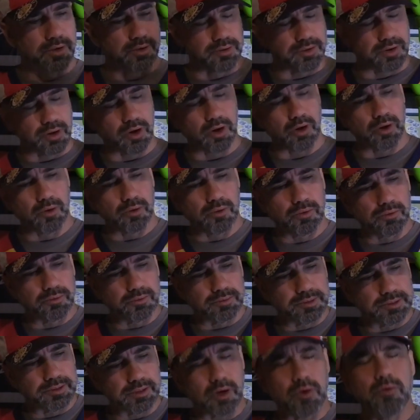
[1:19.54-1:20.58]
No
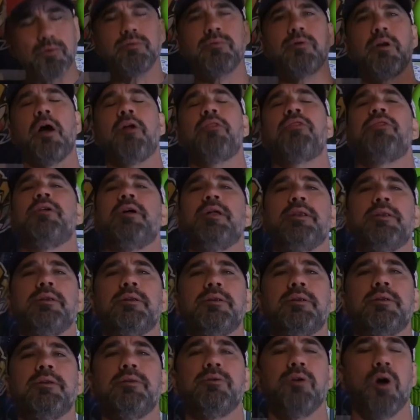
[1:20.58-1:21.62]

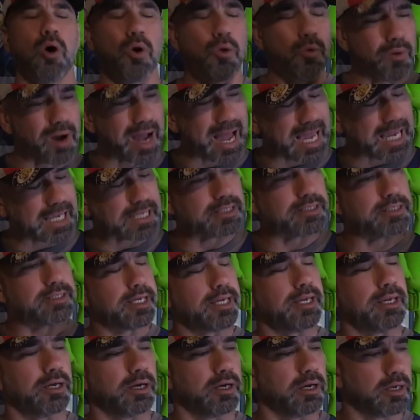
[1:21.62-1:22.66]
nothing. No
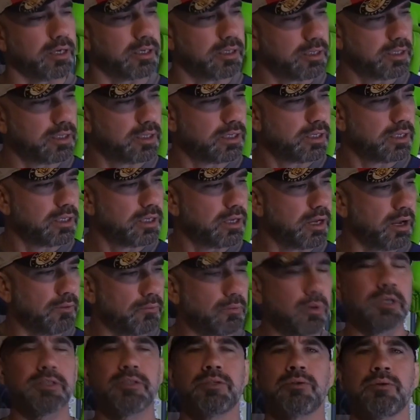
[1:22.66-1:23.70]
idea of
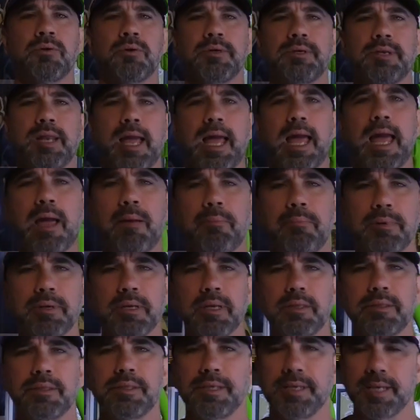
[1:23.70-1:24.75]
what's going to happen
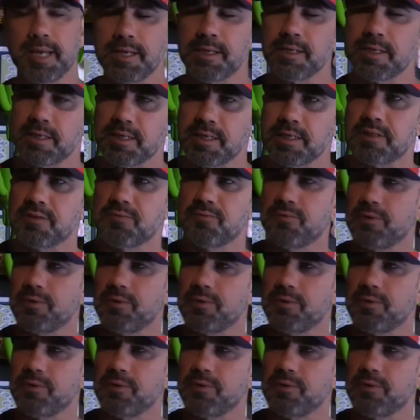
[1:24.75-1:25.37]
at the end of this